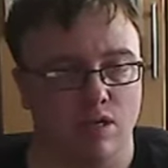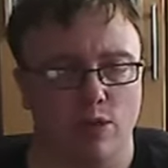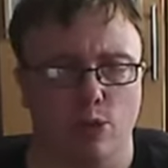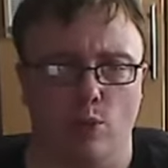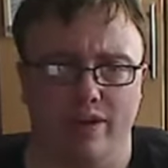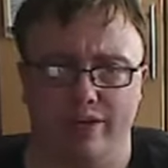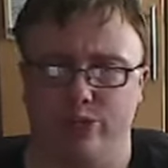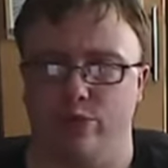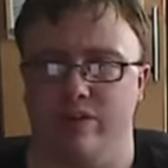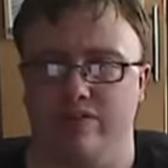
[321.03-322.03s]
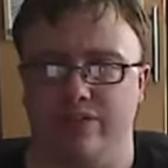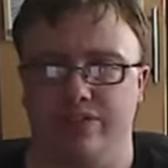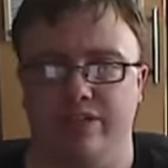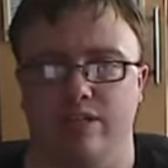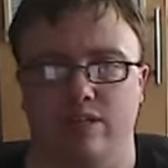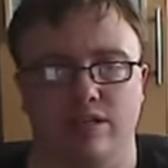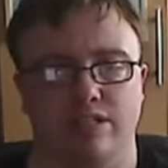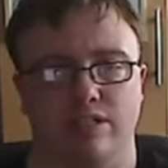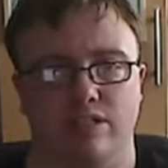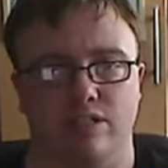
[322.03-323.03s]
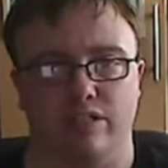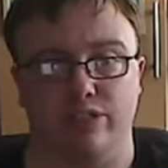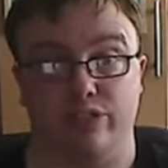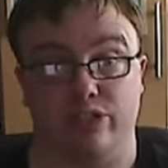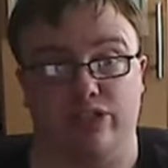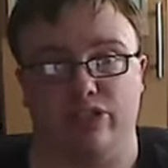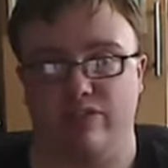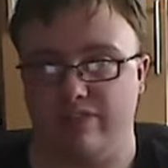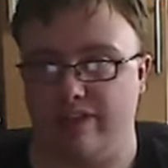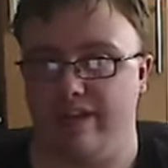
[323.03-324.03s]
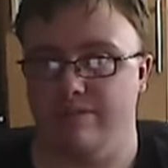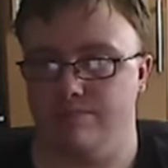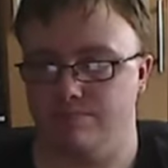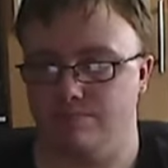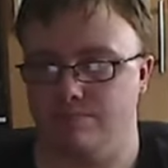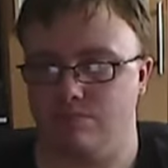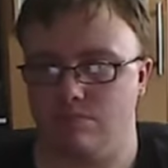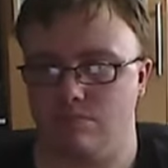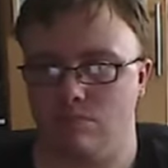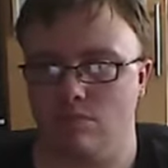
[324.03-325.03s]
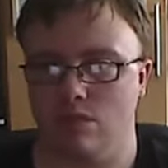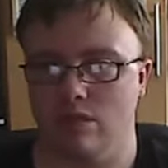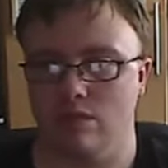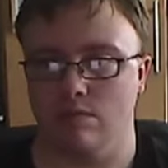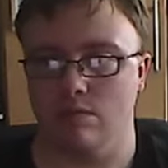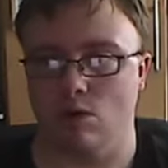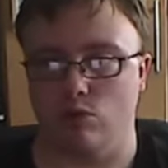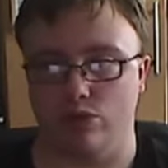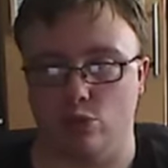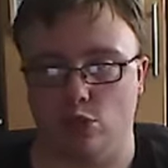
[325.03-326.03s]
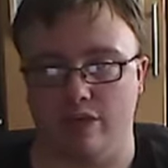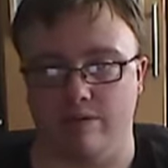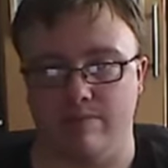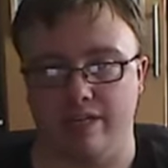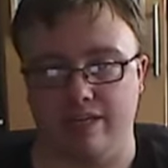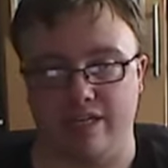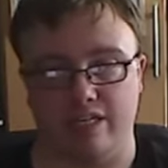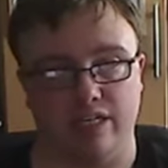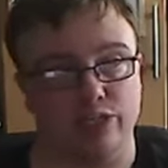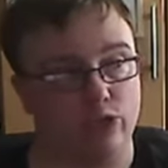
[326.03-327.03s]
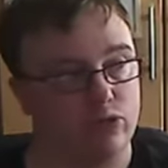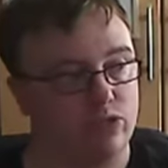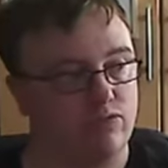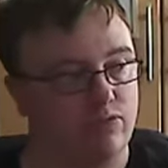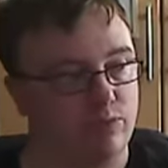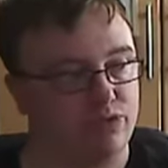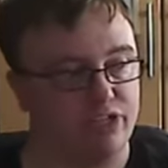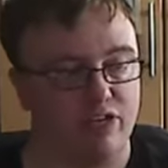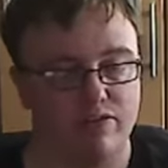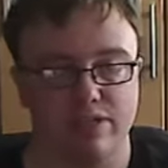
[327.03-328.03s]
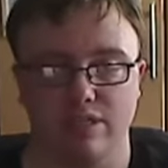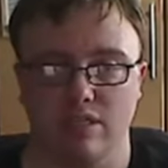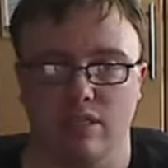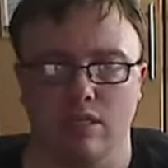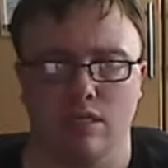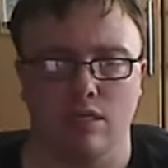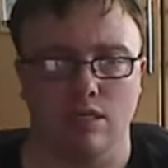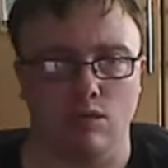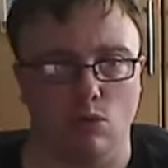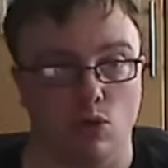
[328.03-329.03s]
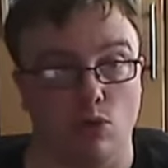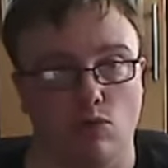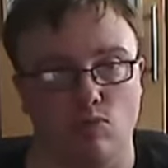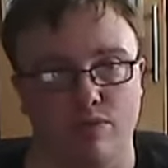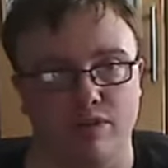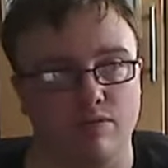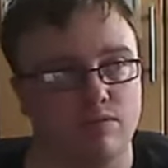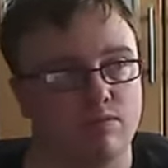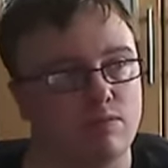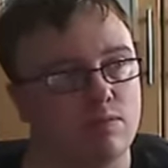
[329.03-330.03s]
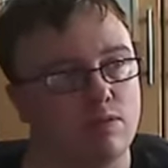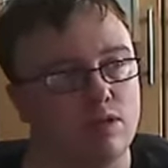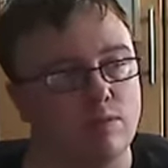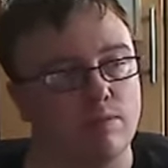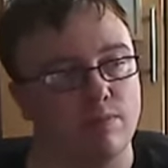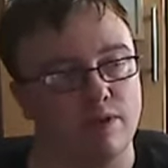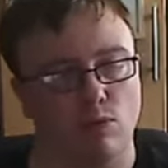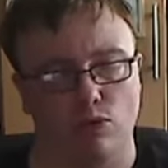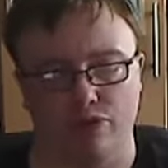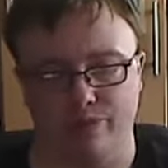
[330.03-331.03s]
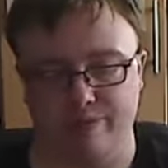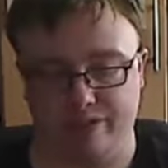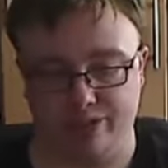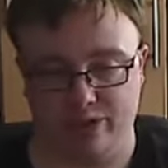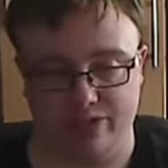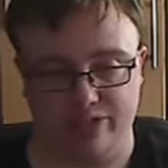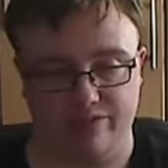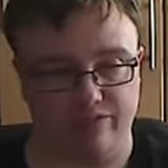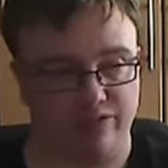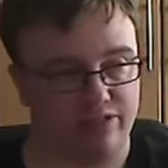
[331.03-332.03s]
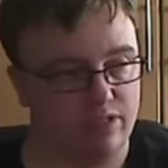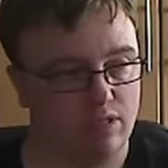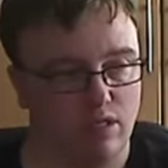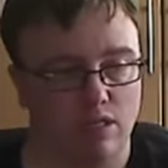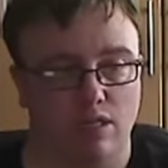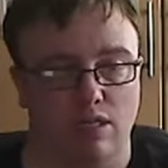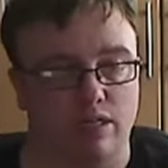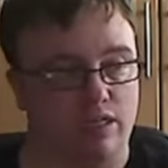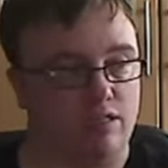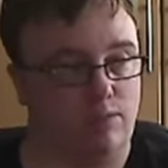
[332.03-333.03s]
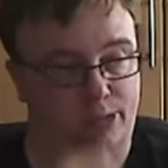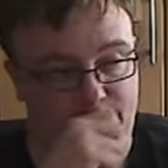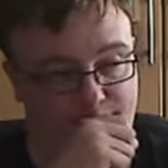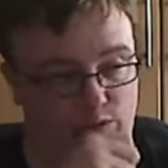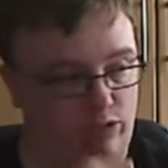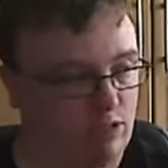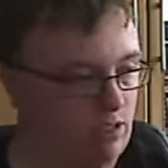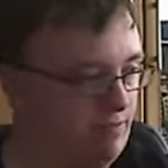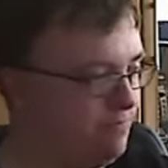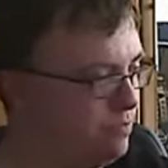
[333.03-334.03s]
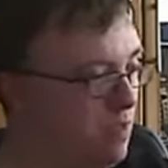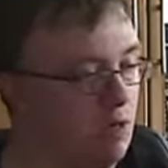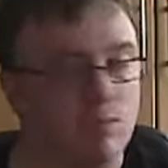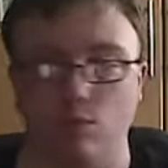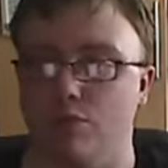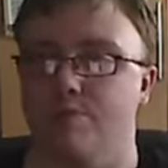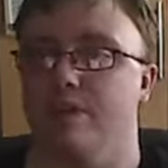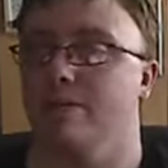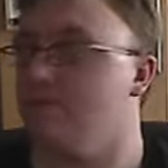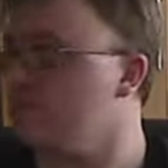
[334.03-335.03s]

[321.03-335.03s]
The way I'd do it, if I did, I'd start it off again. I wouldn't try and make it a Doctor from the series, although there would be, it wouldn't be totally different, like a female Doctor. No, wouldn't be that.